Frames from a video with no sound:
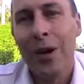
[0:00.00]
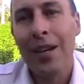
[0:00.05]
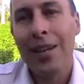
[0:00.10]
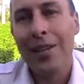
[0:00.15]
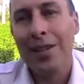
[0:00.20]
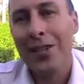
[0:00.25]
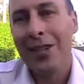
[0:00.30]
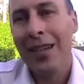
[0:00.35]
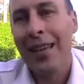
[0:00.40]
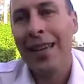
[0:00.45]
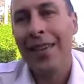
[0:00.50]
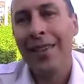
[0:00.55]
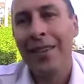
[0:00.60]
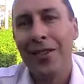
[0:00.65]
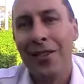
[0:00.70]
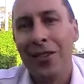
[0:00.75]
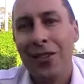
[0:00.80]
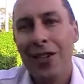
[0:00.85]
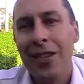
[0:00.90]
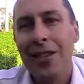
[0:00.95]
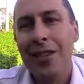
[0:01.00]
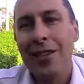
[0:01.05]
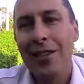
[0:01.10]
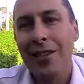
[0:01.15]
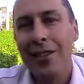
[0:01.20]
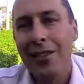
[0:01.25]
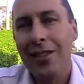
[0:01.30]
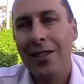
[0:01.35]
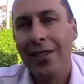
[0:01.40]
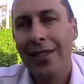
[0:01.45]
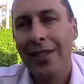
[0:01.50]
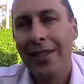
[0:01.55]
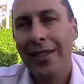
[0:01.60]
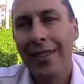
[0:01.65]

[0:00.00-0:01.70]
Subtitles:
understand that Jesus